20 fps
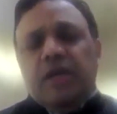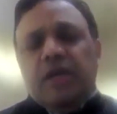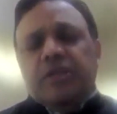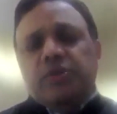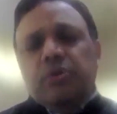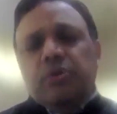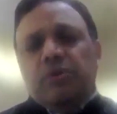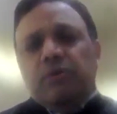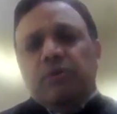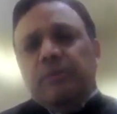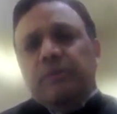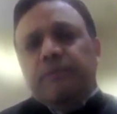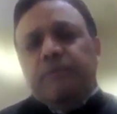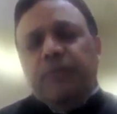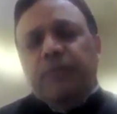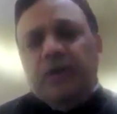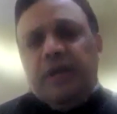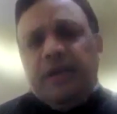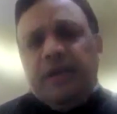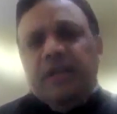So
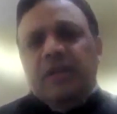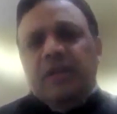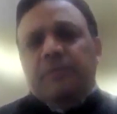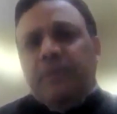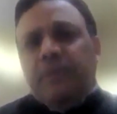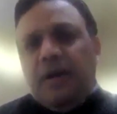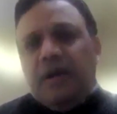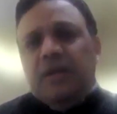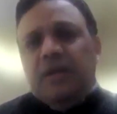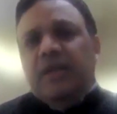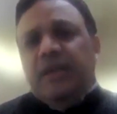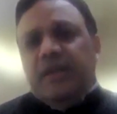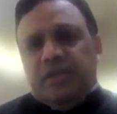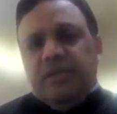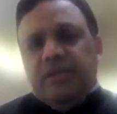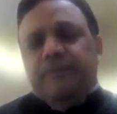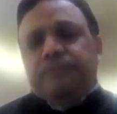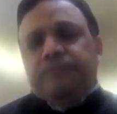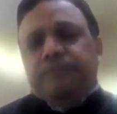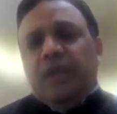political
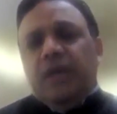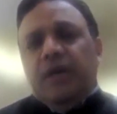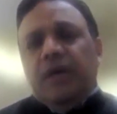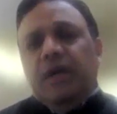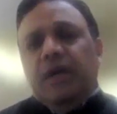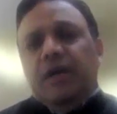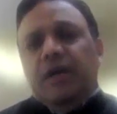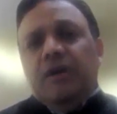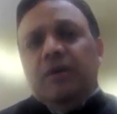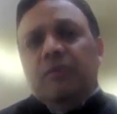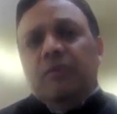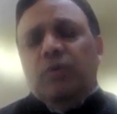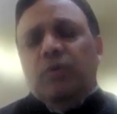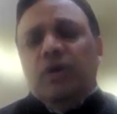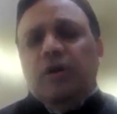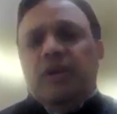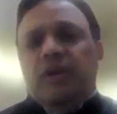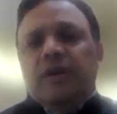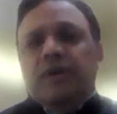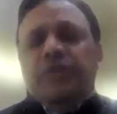parties
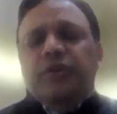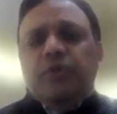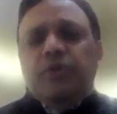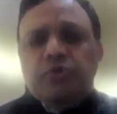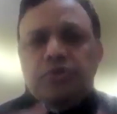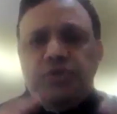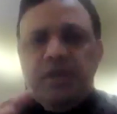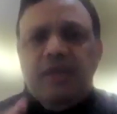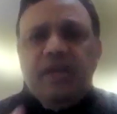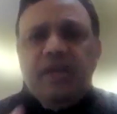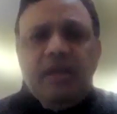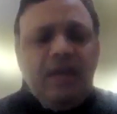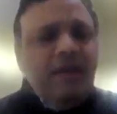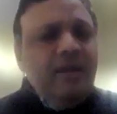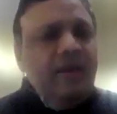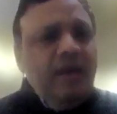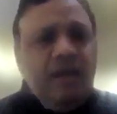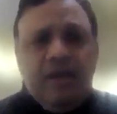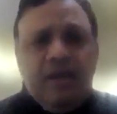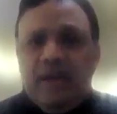were using it,
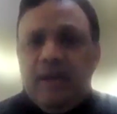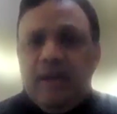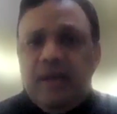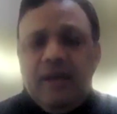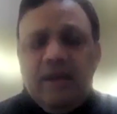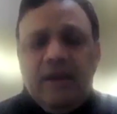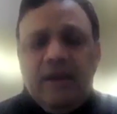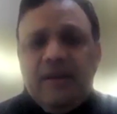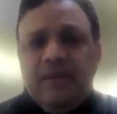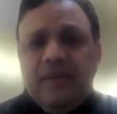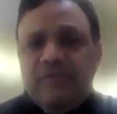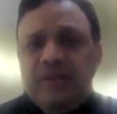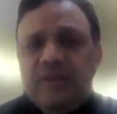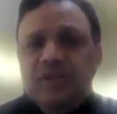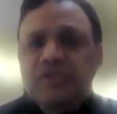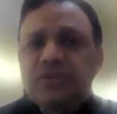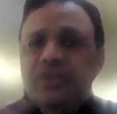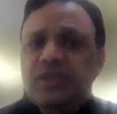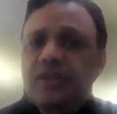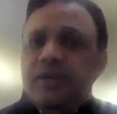and
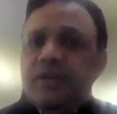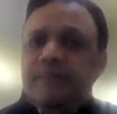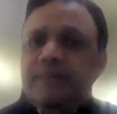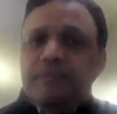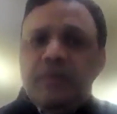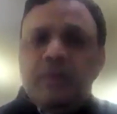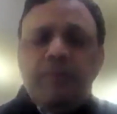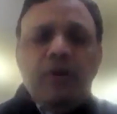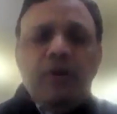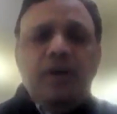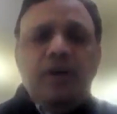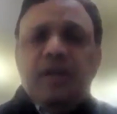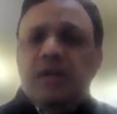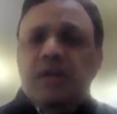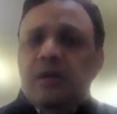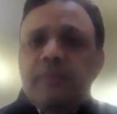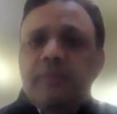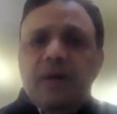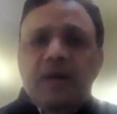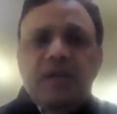diverse
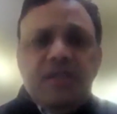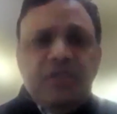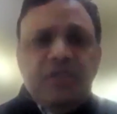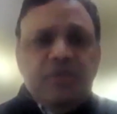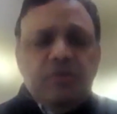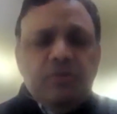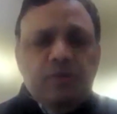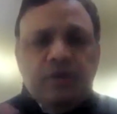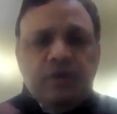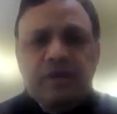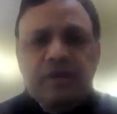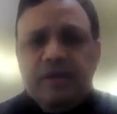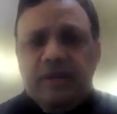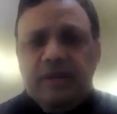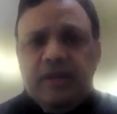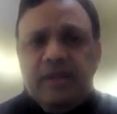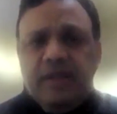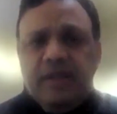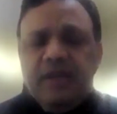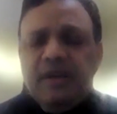political parties to
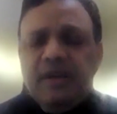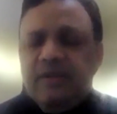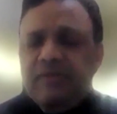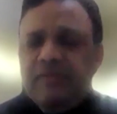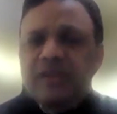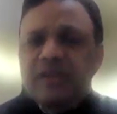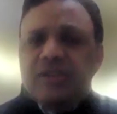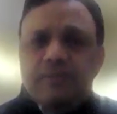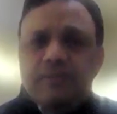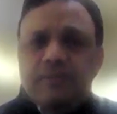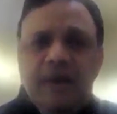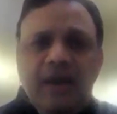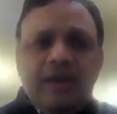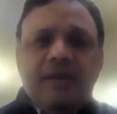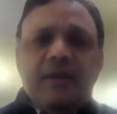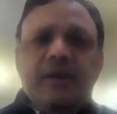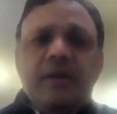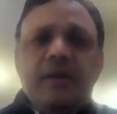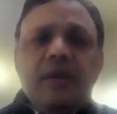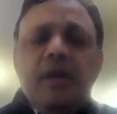in a diverse
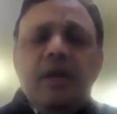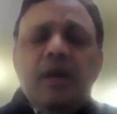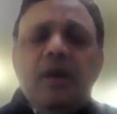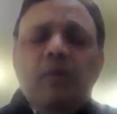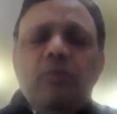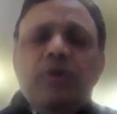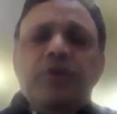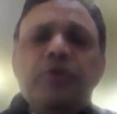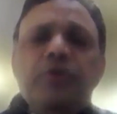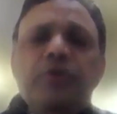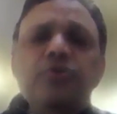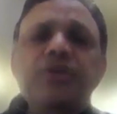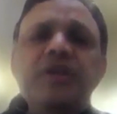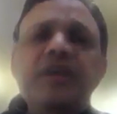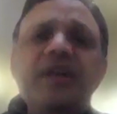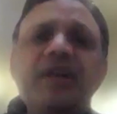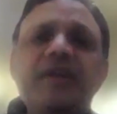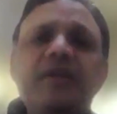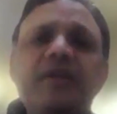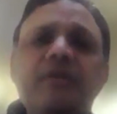manner were
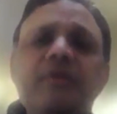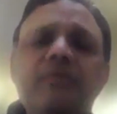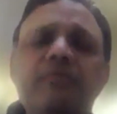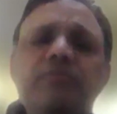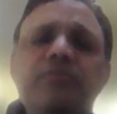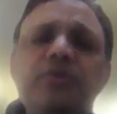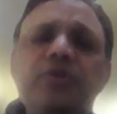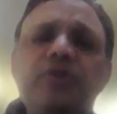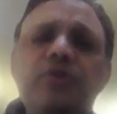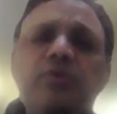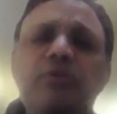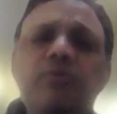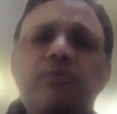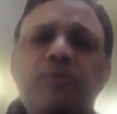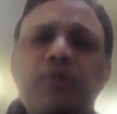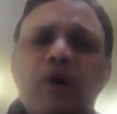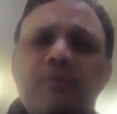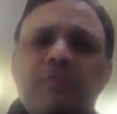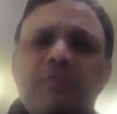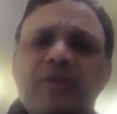using it, you know,
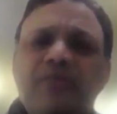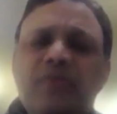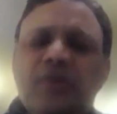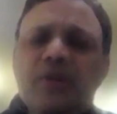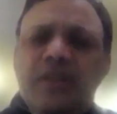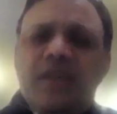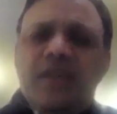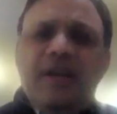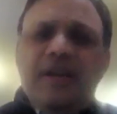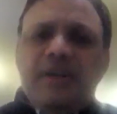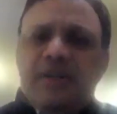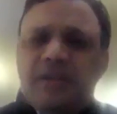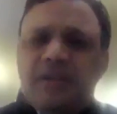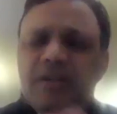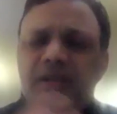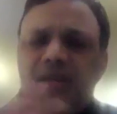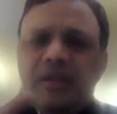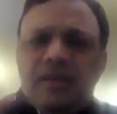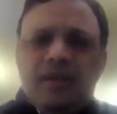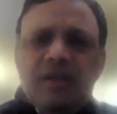probably for their
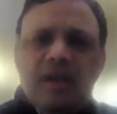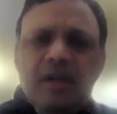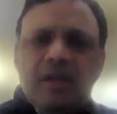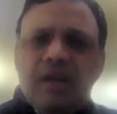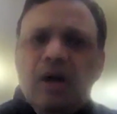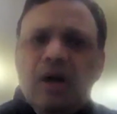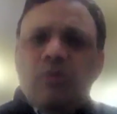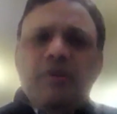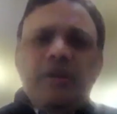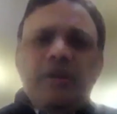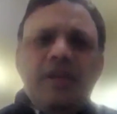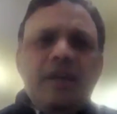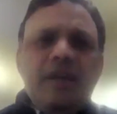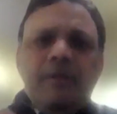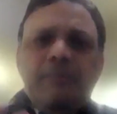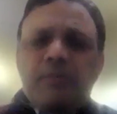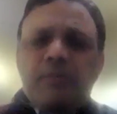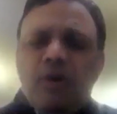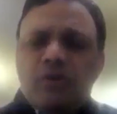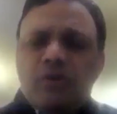internal
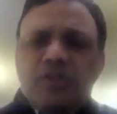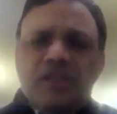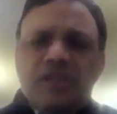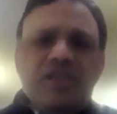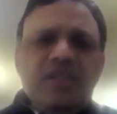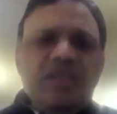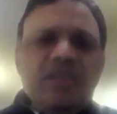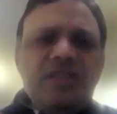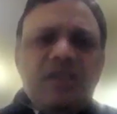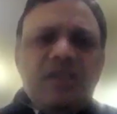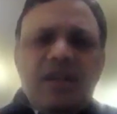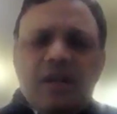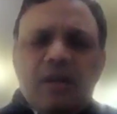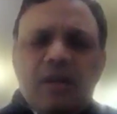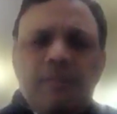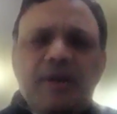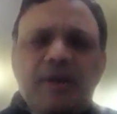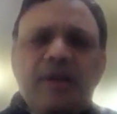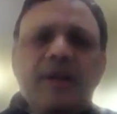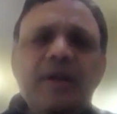accounting processes a
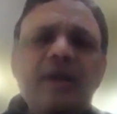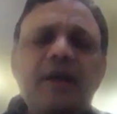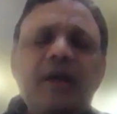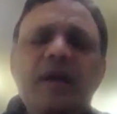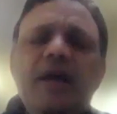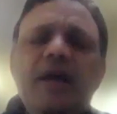little bit,